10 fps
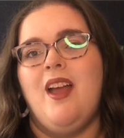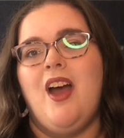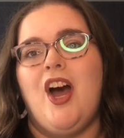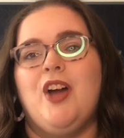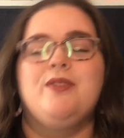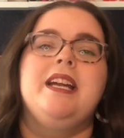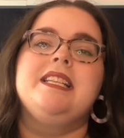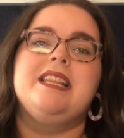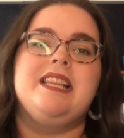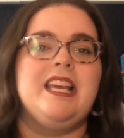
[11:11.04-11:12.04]
All right,
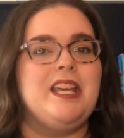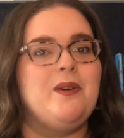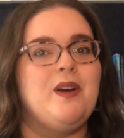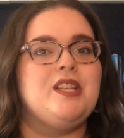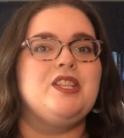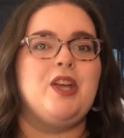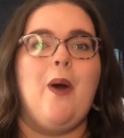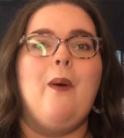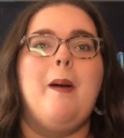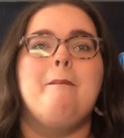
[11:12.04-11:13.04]
thank you
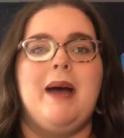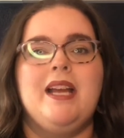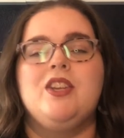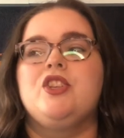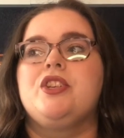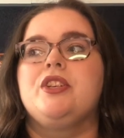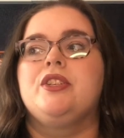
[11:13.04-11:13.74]
so much.